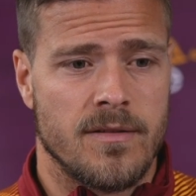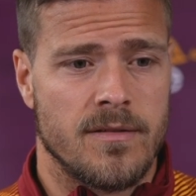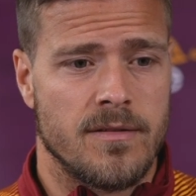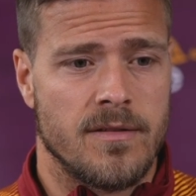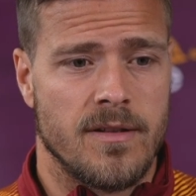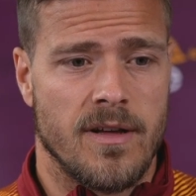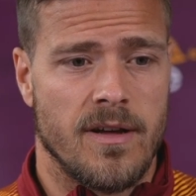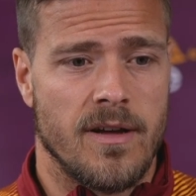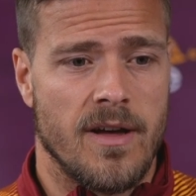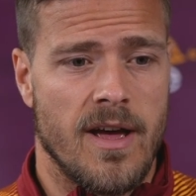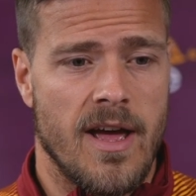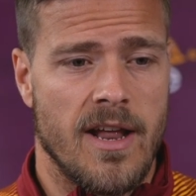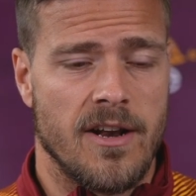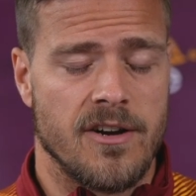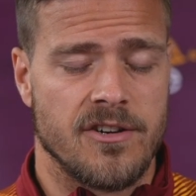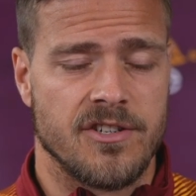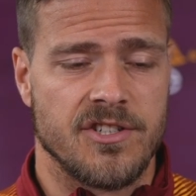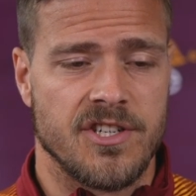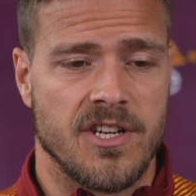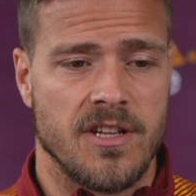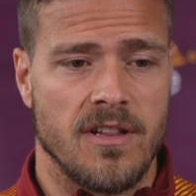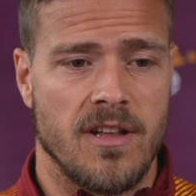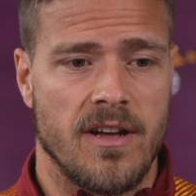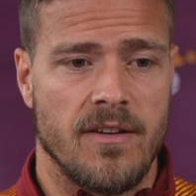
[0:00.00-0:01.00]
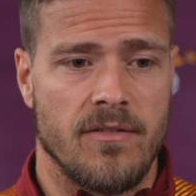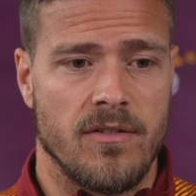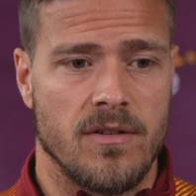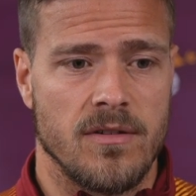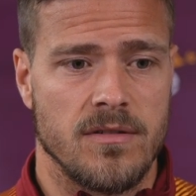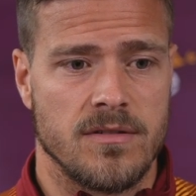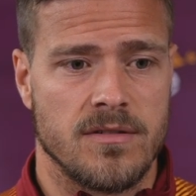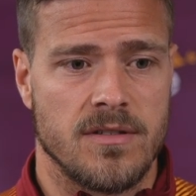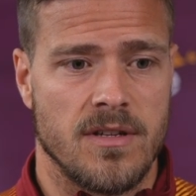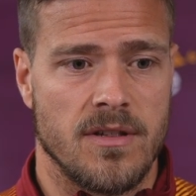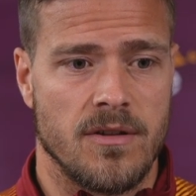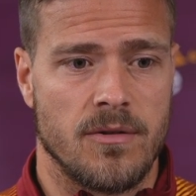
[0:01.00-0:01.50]
the energy
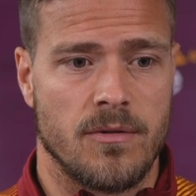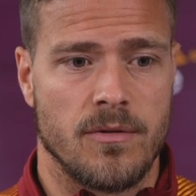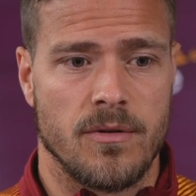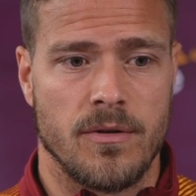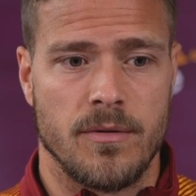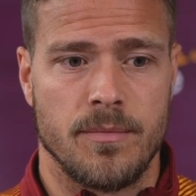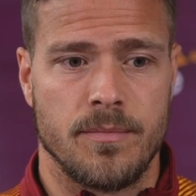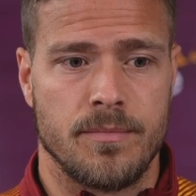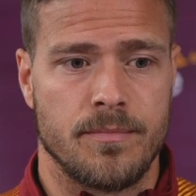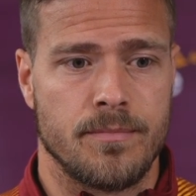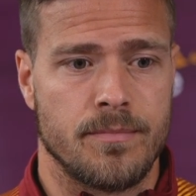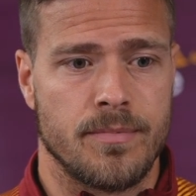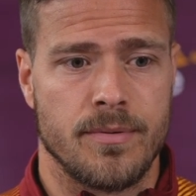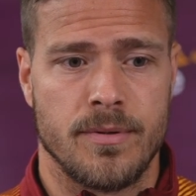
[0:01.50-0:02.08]
levels in the group,